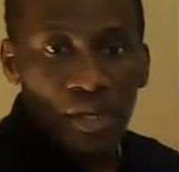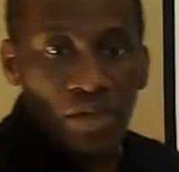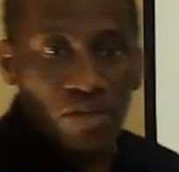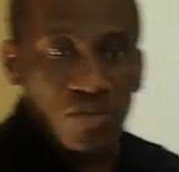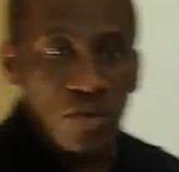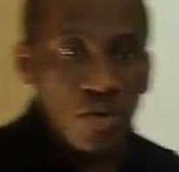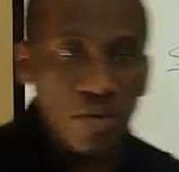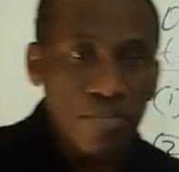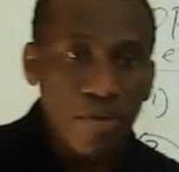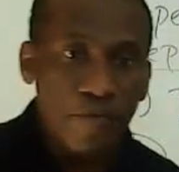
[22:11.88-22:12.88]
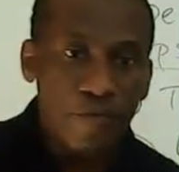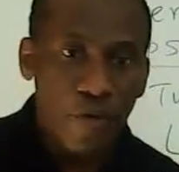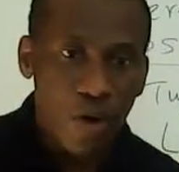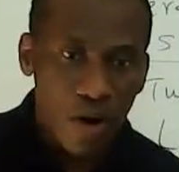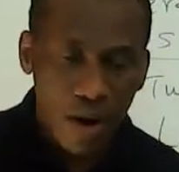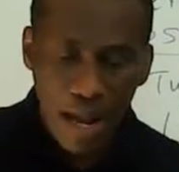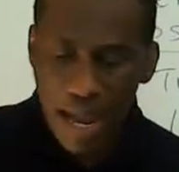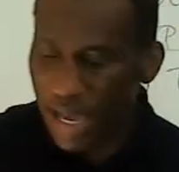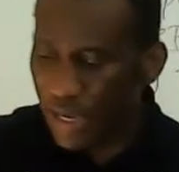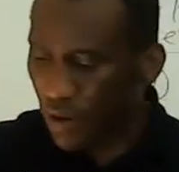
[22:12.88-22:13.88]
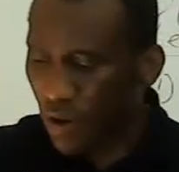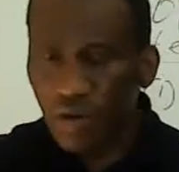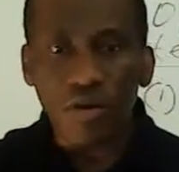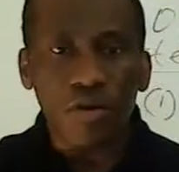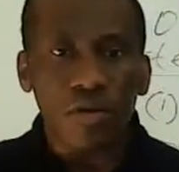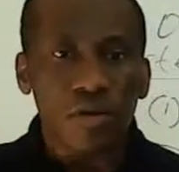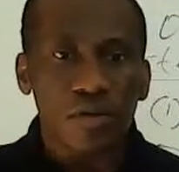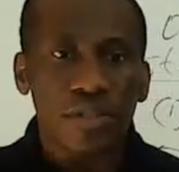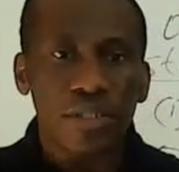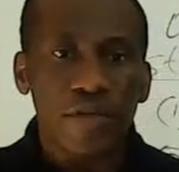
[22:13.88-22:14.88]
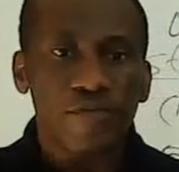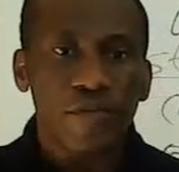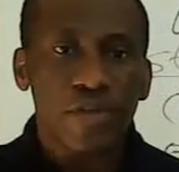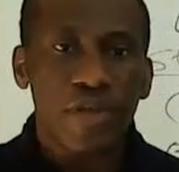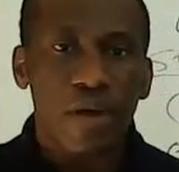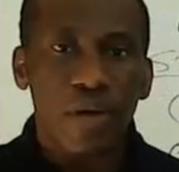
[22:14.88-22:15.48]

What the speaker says: so before I conclude this video,